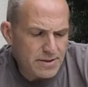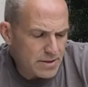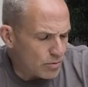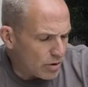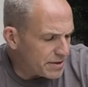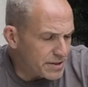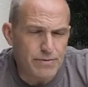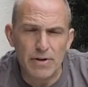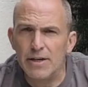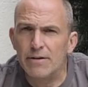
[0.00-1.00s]
The quality is
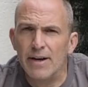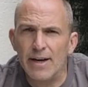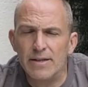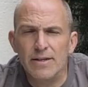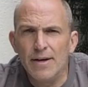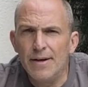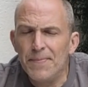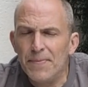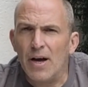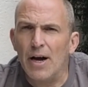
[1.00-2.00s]
really great.
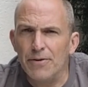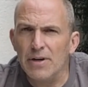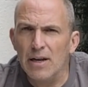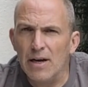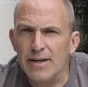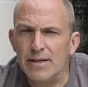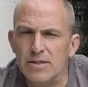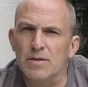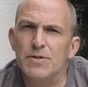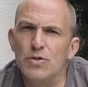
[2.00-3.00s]
I really like it, so
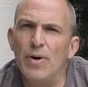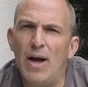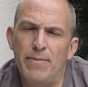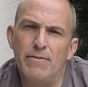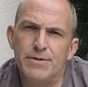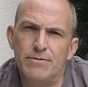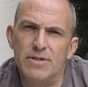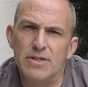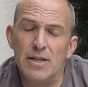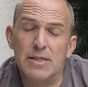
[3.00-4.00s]
I'm super happy with the
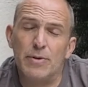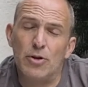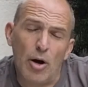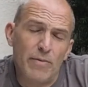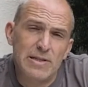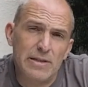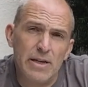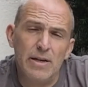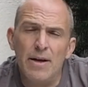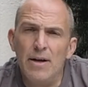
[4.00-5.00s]
results, but
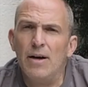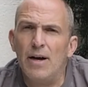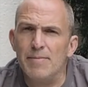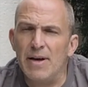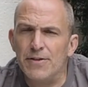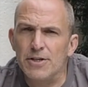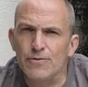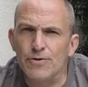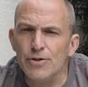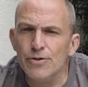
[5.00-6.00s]
obviously I made this
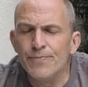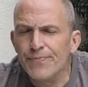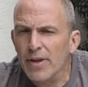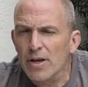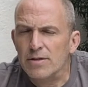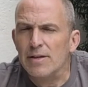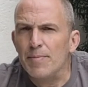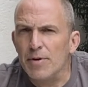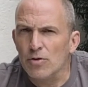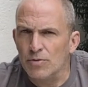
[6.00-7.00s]
for you, so let
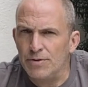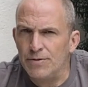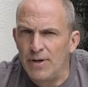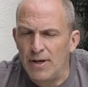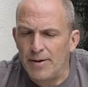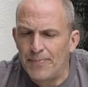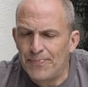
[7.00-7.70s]
me know what you think.